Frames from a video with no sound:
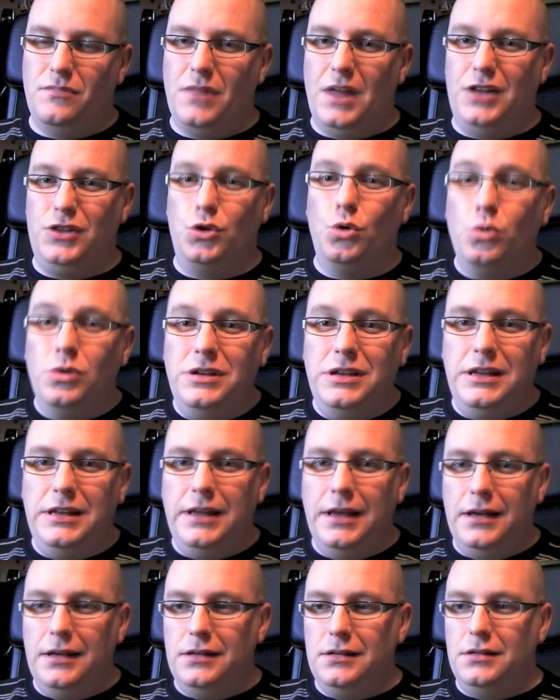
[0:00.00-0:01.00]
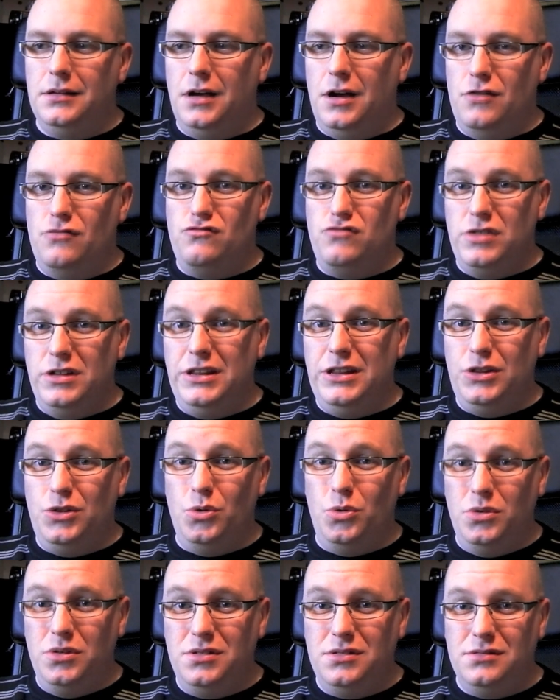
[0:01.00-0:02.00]
I don't need it. I really
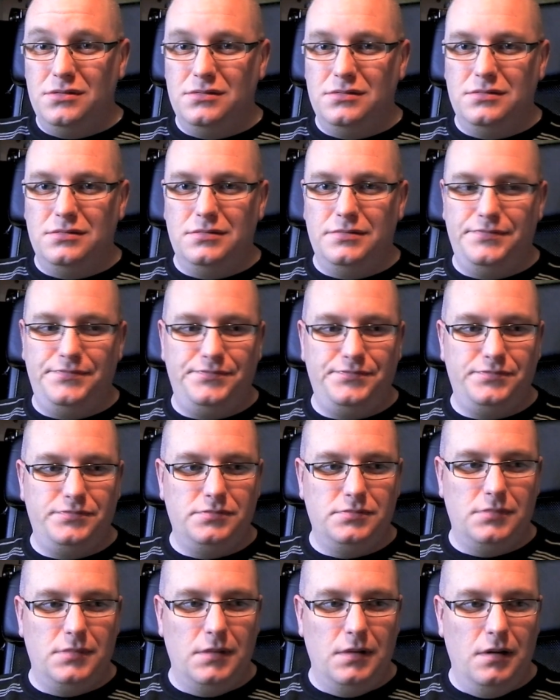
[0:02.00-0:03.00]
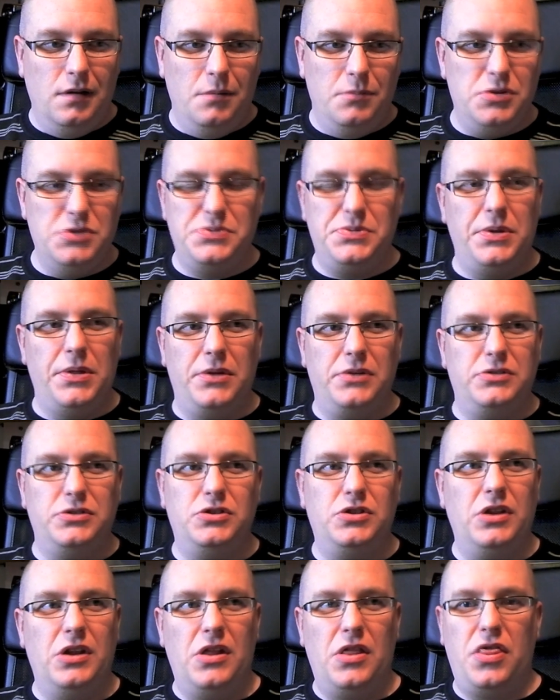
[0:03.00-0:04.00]
don't. Just another
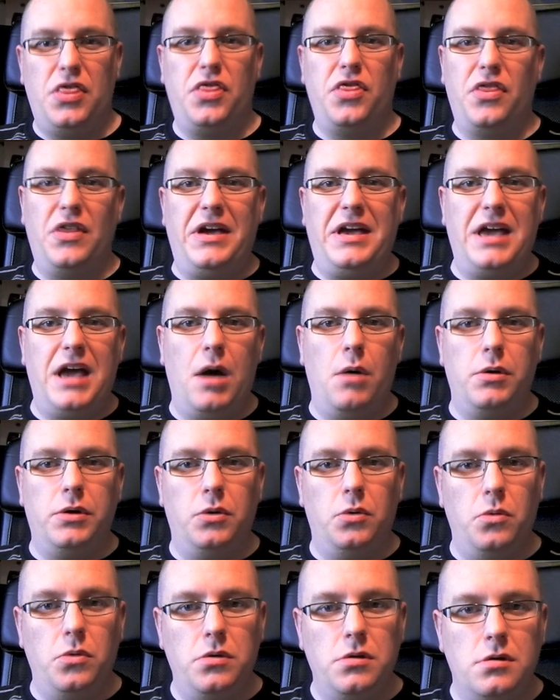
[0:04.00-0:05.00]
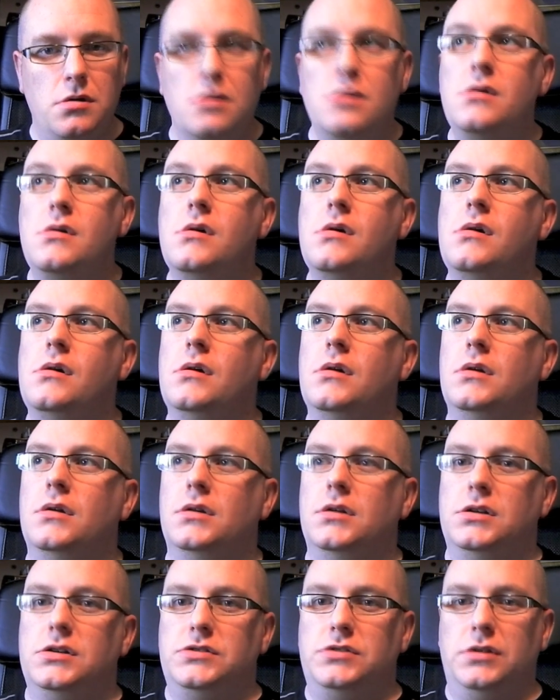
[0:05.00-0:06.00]
thing I would own.
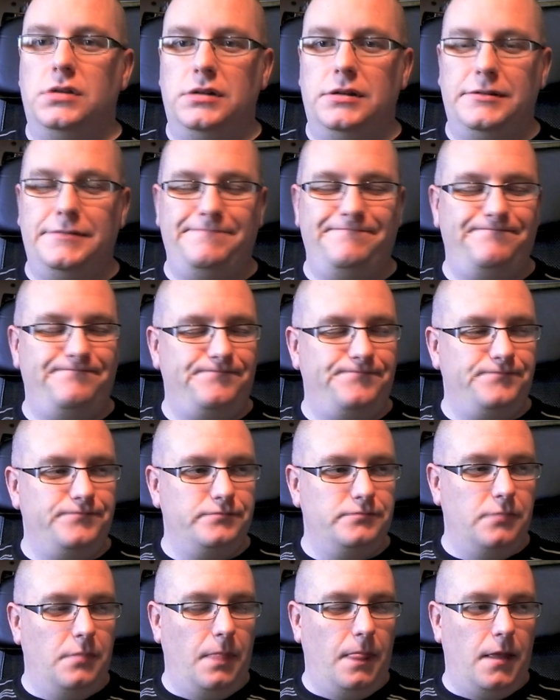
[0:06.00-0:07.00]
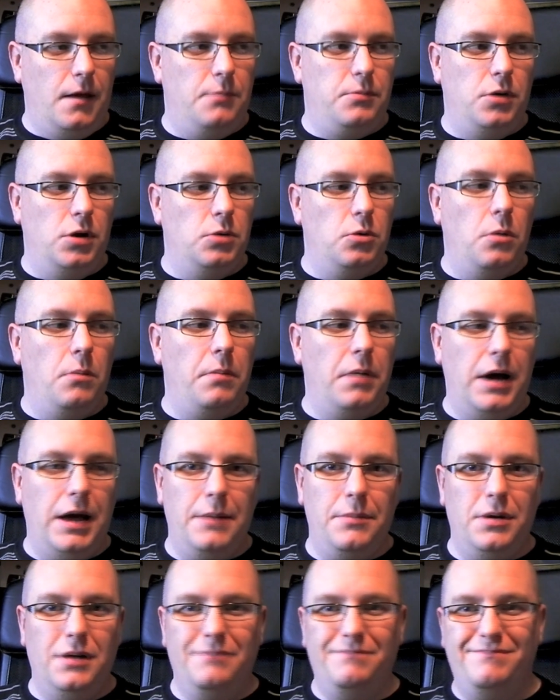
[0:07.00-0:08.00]
It's not. I probably won't buy
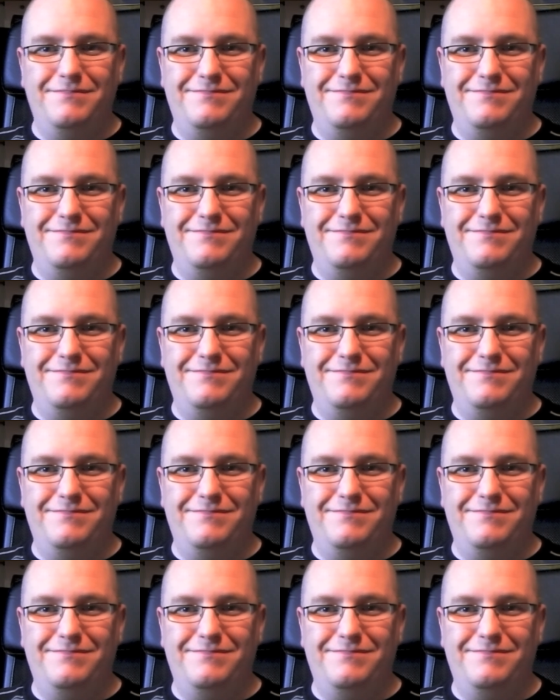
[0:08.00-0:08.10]
it, but.